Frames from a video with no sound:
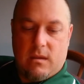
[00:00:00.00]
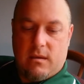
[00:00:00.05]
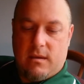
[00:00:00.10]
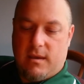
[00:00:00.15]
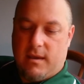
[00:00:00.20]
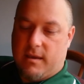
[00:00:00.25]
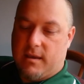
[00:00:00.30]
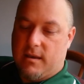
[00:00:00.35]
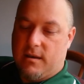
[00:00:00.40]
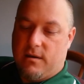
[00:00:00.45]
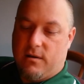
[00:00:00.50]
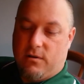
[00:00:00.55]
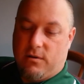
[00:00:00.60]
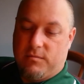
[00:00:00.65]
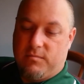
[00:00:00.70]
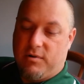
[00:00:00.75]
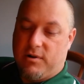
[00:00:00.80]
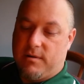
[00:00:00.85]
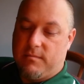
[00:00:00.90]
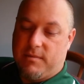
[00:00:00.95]
It can
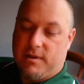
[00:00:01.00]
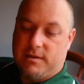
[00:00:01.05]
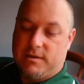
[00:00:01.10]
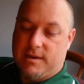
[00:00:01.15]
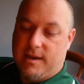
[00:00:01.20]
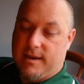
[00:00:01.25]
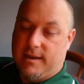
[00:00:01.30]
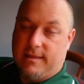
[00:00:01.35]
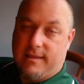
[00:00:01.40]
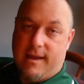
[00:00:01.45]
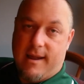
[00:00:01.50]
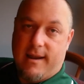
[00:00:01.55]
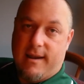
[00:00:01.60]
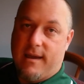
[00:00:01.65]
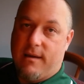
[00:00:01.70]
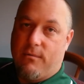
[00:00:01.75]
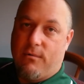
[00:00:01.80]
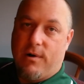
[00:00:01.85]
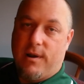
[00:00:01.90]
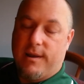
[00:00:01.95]
hold pretty much any line
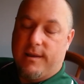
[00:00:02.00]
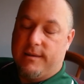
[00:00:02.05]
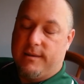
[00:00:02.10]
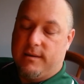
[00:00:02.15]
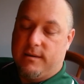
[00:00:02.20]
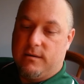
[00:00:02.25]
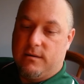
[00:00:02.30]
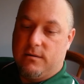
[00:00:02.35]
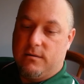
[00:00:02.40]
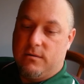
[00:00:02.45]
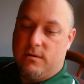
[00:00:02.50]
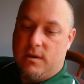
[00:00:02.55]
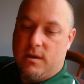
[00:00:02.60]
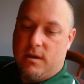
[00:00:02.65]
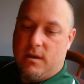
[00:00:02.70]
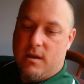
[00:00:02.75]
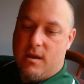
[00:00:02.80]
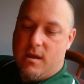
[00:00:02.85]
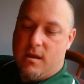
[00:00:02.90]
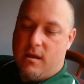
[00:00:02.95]
I want it to.
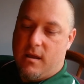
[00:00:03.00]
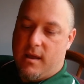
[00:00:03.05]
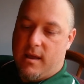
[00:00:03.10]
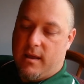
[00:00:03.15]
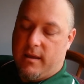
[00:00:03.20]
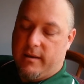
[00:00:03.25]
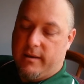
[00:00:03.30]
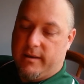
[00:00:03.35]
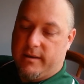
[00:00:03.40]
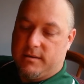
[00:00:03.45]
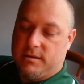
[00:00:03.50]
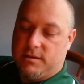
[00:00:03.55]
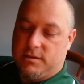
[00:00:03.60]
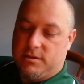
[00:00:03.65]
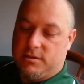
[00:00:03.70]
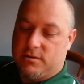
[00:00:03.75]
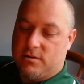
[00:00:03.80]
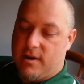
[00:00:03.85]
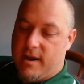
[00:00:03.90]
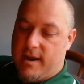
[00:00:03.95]
It's
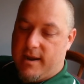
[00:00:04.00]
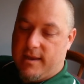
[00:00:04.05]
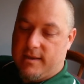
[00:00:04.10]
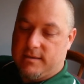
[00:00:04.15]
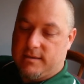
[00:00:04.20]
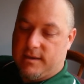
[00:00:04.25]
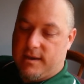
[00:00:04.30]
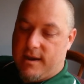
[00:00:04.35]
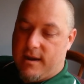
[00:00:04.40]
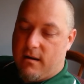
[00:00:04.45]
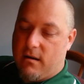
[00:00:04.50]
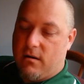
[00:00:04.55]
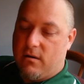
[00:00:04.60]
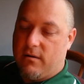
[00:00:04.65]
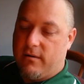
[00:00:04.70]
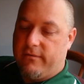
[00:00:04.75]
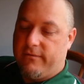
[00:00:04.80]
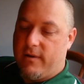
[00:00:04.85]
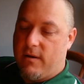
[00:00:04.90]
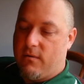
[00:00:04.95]
straight as an arrow
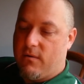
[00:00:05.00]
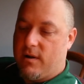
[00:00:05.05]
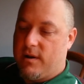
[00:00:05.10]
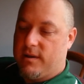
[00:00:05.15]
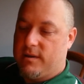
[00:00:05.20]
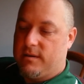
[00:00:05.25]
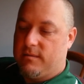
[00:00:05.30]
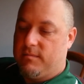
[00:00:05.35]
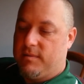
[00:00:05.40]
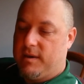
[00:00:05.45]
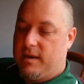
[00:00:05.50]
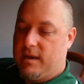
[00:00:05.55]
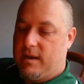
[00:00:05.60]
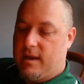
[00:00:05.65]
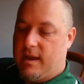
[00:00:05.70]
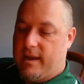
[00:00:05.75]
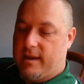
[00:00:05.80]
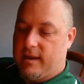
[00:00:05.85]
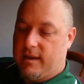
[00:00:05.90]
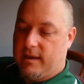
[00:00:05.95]
if I want it to be.
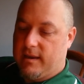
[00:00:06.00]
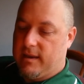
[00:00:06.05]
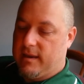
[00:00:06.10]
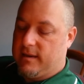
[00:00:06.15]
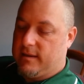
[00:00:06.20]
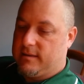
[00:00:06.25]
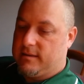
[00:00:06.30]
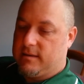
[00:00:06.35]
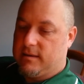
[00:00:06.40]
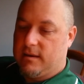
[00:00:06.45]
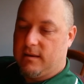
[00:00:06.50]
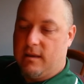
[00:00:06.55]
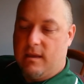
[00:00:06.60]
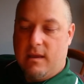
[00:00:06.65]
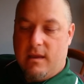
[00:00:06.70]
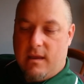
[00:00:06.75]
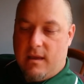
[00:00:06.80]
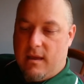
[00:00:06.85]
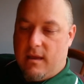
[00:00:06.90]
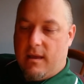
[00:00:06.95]
I can get it to
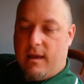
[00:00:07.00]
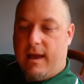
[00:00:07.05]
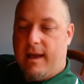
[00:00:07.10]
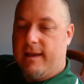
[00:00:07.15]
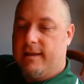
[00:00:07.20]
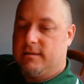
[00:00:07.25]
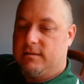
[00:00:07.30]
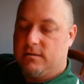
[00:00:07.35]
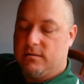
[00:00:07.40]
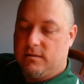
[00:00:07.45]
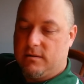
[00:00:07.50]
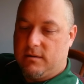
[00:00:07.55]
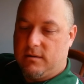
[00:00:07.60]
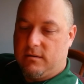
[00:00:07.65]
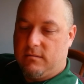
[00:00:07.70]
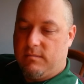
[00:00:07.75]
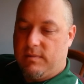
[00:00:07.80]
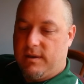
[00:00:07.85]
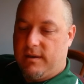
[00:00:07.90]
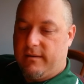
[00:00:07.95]
hyzer a
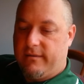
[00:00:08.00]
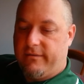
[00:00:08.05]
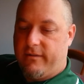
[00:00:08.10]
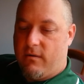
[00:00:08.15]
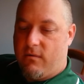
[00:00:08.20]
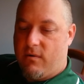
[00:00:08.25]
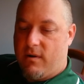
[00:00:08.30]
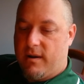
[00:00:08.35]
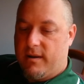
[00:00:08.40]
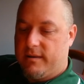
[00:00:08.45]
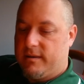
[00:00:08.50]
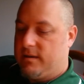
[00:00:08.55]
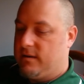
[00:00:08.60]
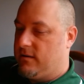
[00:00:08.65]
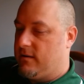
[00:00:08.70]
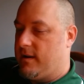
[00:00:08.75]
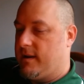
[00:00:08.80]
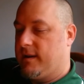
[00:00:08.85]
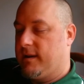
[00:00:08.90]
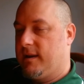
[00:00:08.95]
little bit if I want it
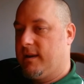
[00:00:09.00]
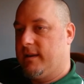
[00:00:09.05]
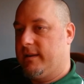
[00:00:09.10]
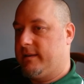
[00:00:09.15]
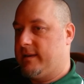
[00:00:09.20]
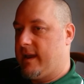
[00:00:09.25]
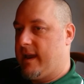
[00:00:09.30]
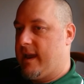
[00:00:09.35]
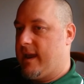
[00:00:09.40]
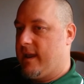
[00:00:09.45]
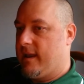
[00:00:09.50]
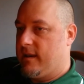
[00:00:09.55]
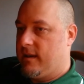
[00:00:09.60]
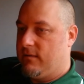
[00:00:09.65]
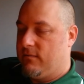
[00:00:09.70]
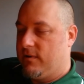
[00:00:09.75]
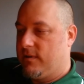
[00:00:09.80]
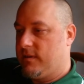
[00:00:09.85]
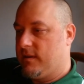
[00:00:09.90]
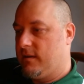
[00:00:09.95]
to. I can get it to Annie
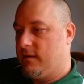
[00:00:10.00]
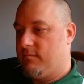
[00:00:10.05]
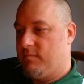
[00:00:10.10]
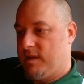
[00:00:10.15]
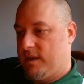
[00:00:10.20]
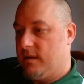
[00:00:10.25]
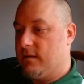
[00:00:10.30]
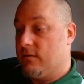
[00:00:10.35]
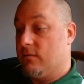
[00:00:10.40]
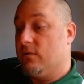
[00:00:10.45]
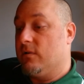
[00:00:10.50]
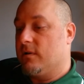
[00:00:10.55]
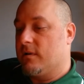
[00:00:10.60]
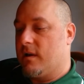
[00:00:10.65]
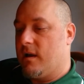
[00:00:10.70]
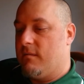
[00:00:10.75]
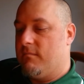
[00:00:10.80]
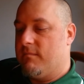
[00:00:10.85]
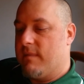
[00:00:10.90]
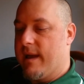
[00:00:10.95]
with it, but it will
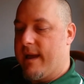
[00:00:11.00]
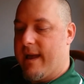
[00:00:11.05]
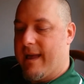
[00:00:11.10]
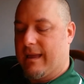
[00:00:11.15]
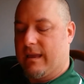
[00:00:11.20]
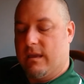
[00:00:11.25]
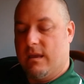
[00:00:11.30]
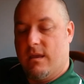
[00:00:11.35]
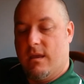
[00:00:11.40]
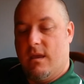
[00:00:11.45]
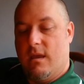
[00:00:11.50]
come back.